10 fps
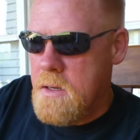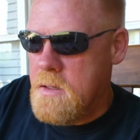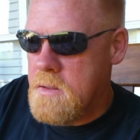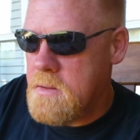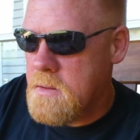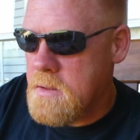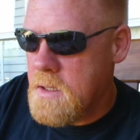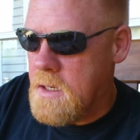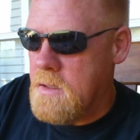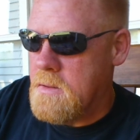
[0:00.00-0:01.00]

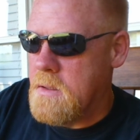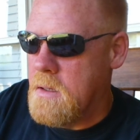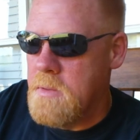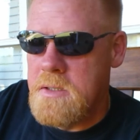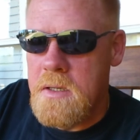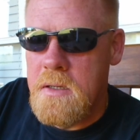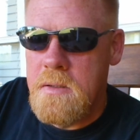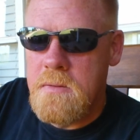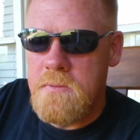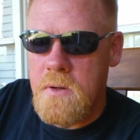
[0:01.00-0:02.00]
And let me tell
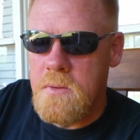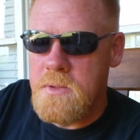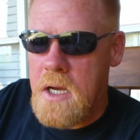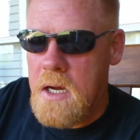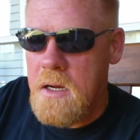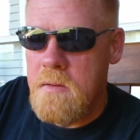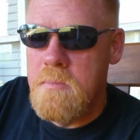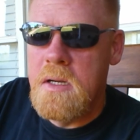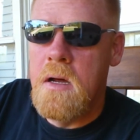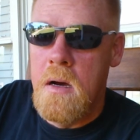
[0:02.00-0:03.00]
you folks, I have
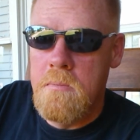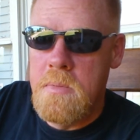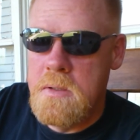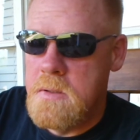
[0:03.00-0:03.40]
been humping.